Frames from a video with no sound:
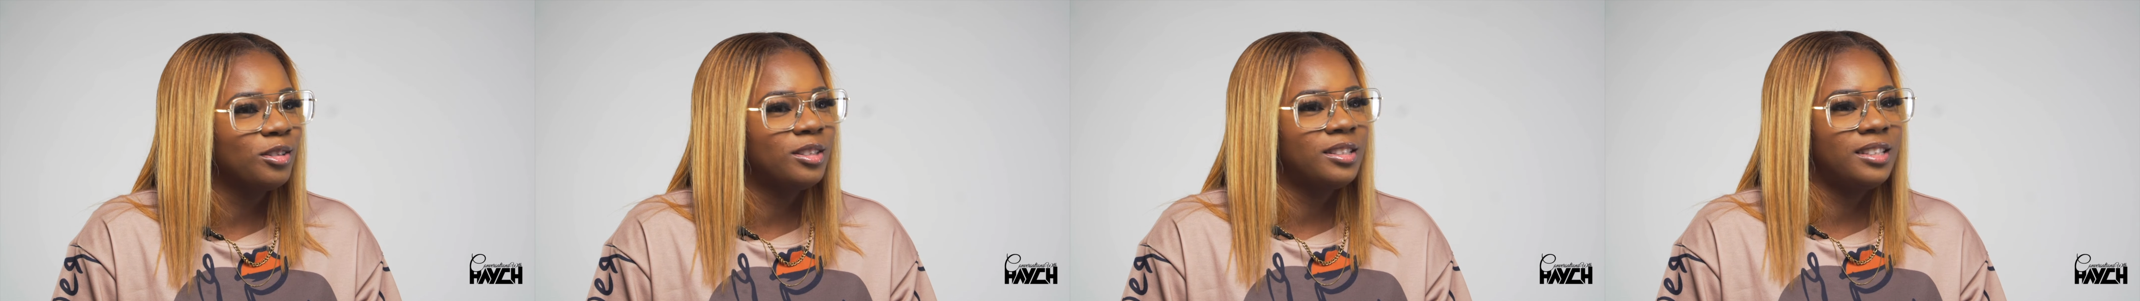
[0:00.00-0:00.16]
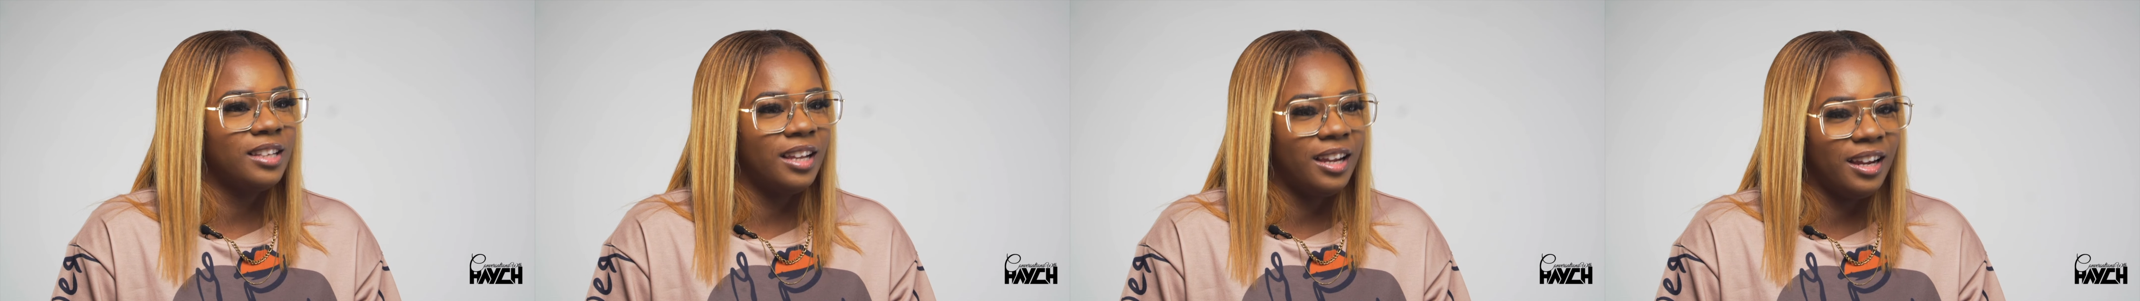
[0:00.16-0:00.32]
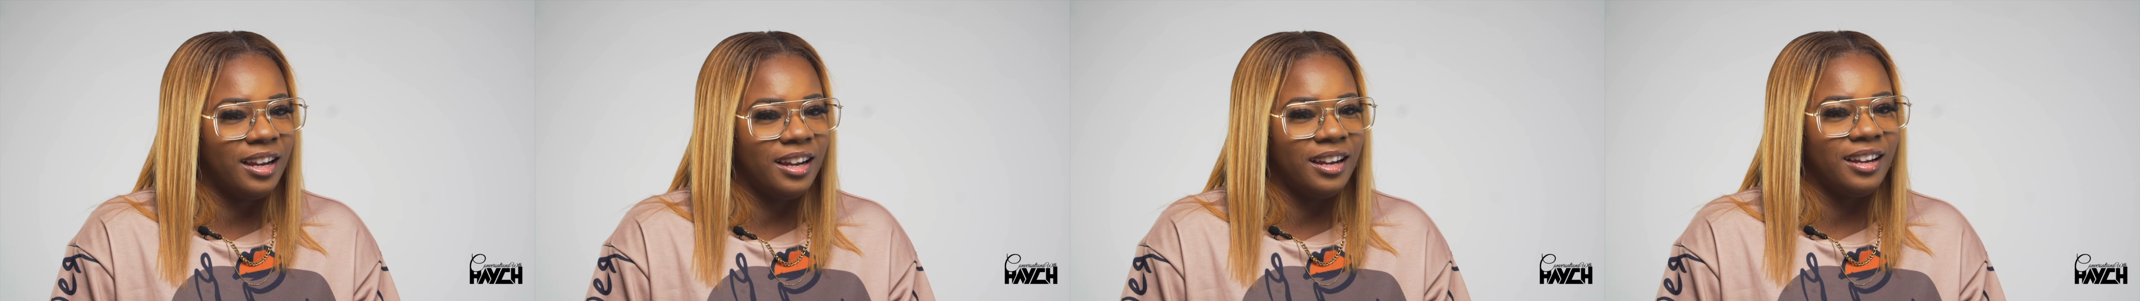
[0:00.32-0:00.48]

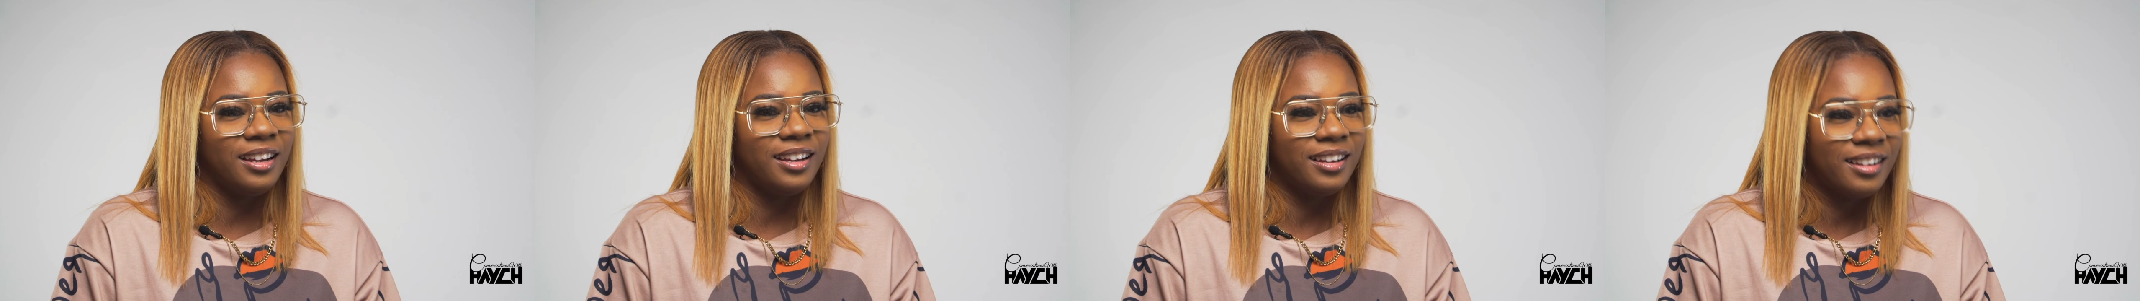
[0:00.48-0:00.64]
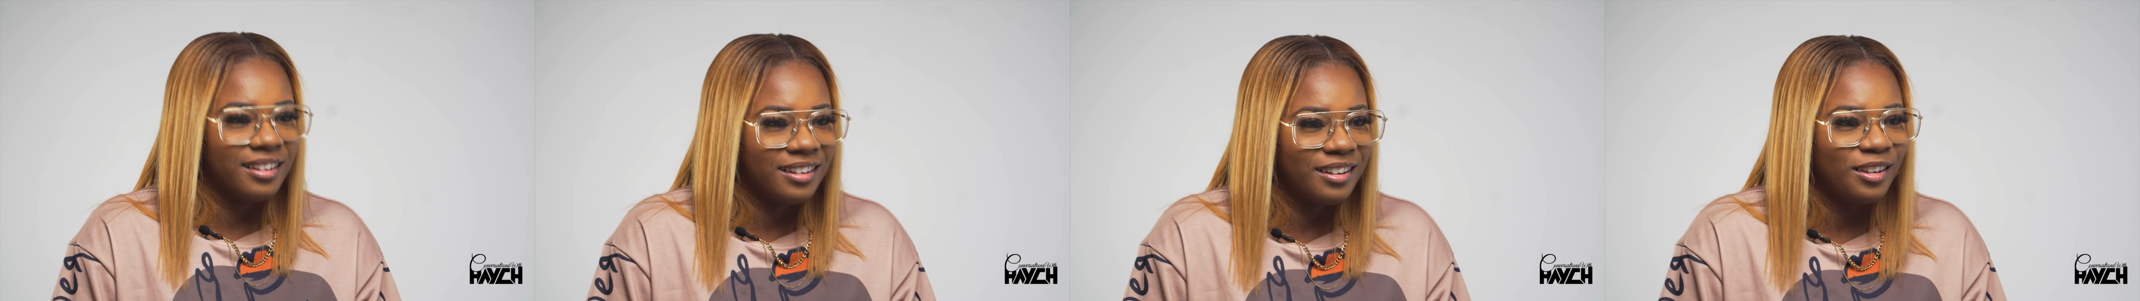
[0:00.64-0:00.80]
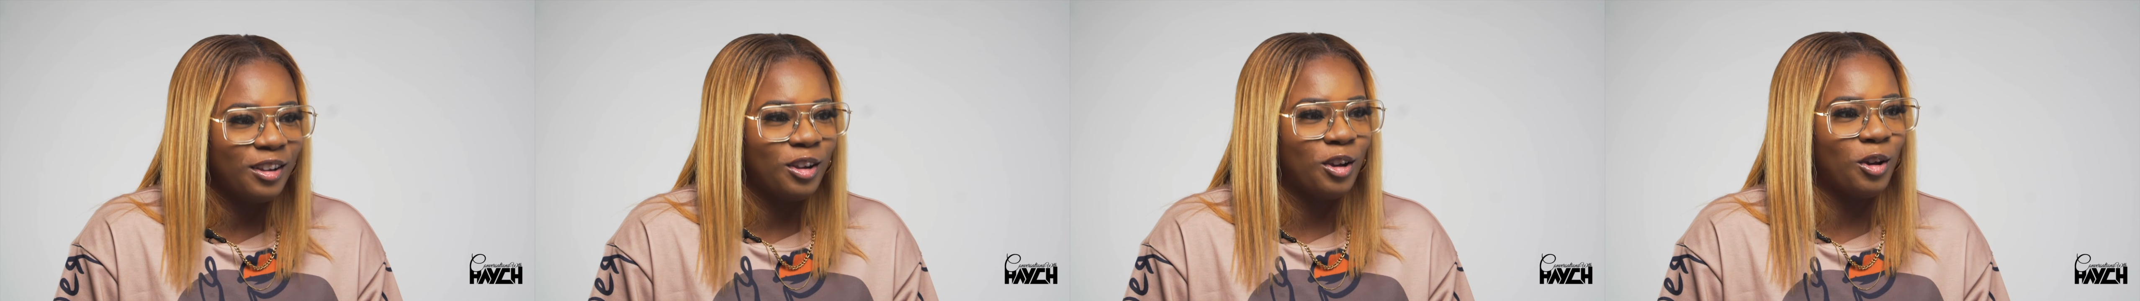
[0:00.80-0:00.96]
see
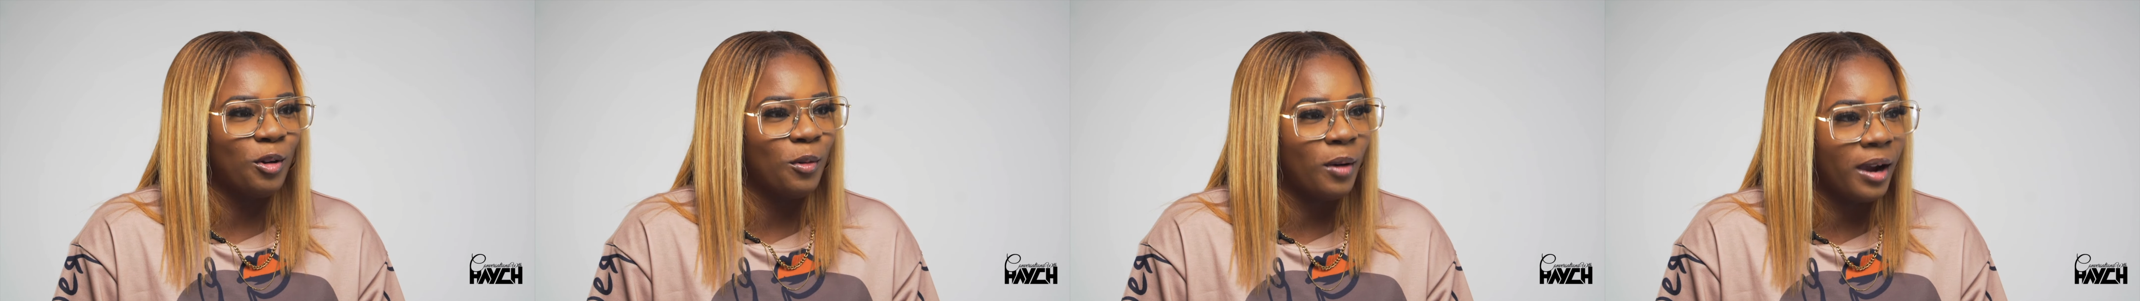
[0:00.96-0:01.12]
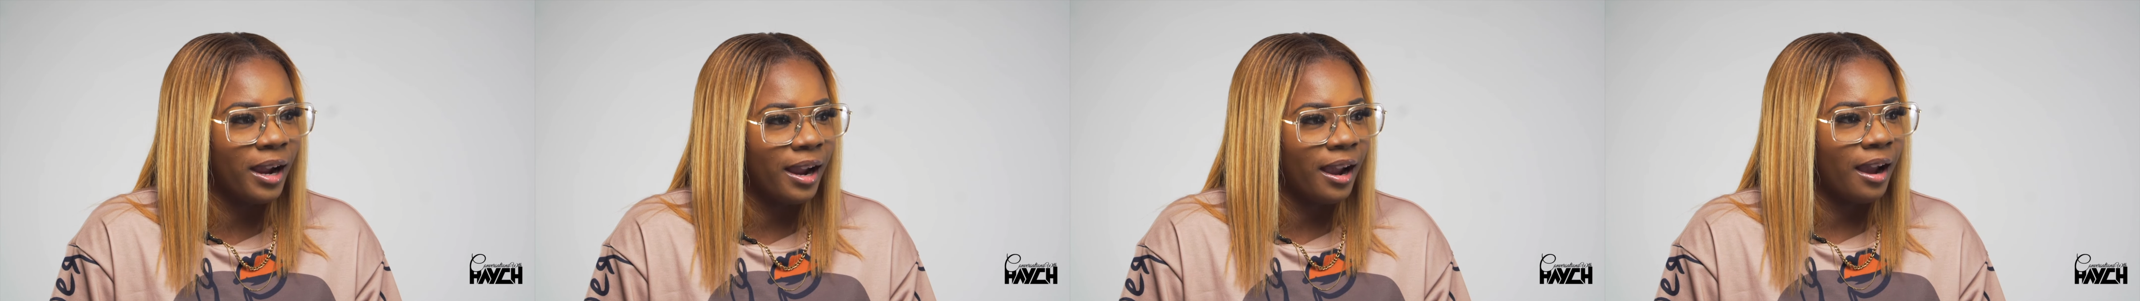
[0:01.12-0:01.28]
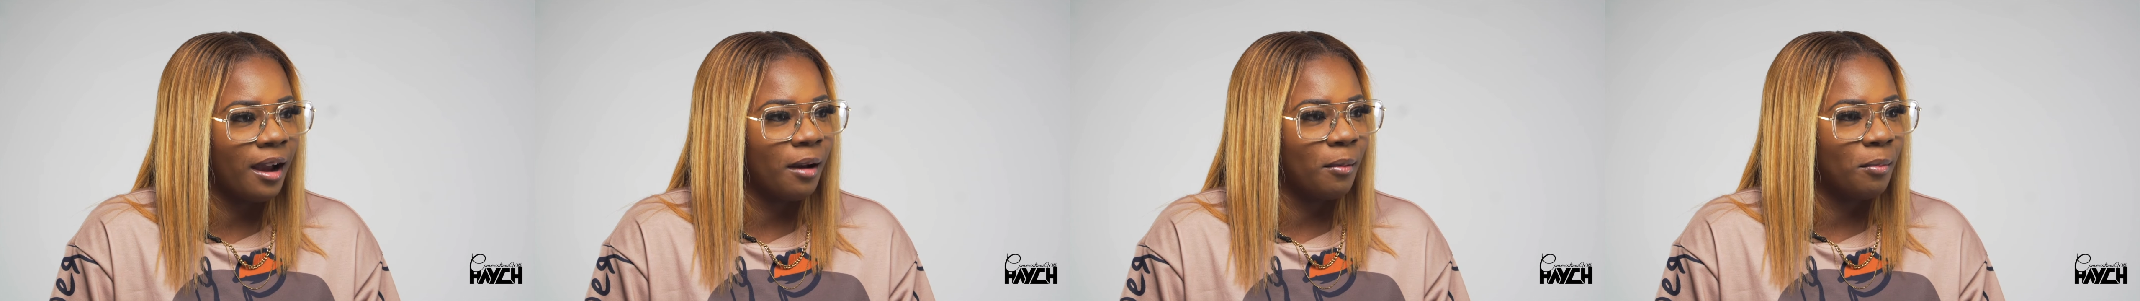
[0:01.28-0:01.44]
who I
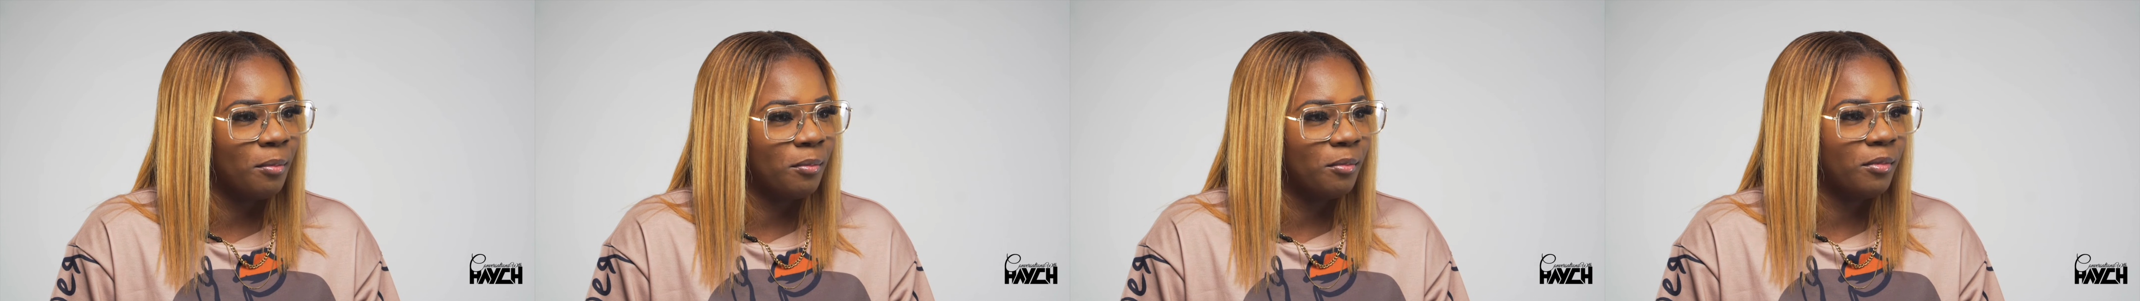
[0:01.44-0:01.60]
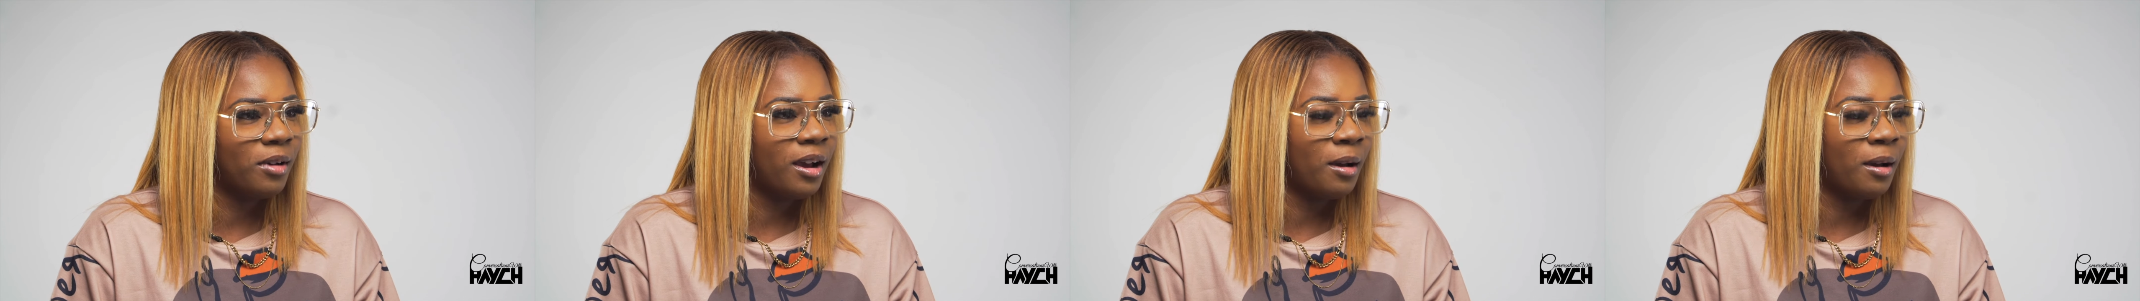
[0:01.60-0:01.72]
am.